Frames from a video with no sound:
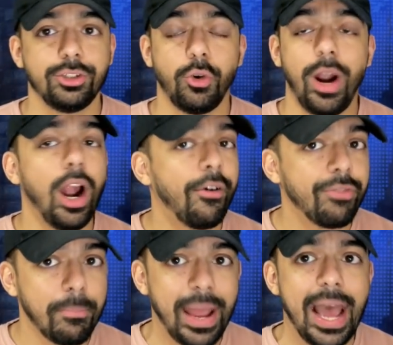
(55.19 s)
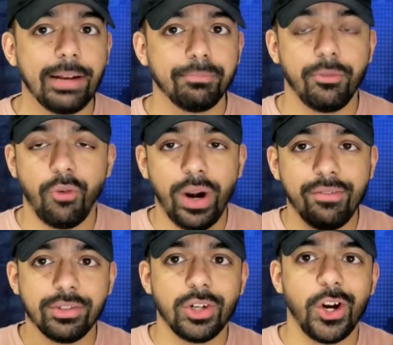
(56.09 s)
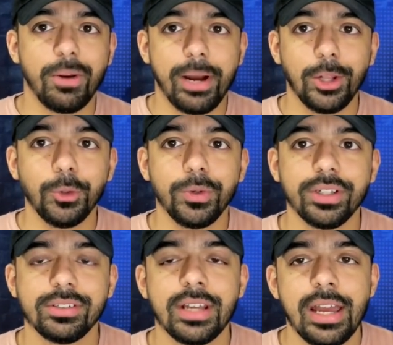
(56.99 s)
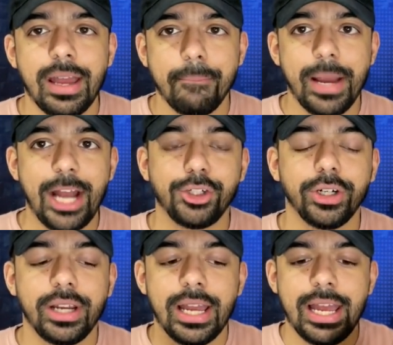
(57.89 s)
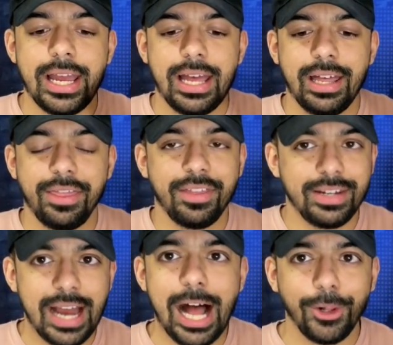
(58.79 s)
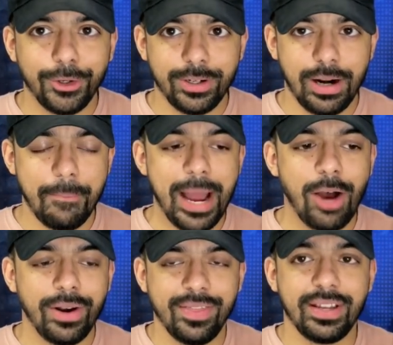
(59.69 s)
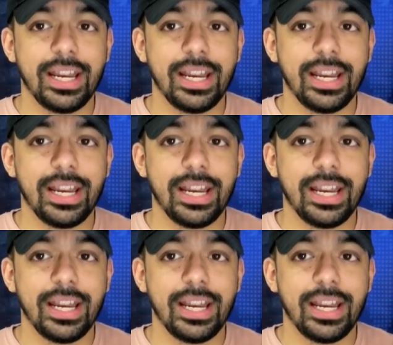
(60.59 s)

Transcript: So right off the bat, before I even talk about Lucas Patrick, the dollar amount and the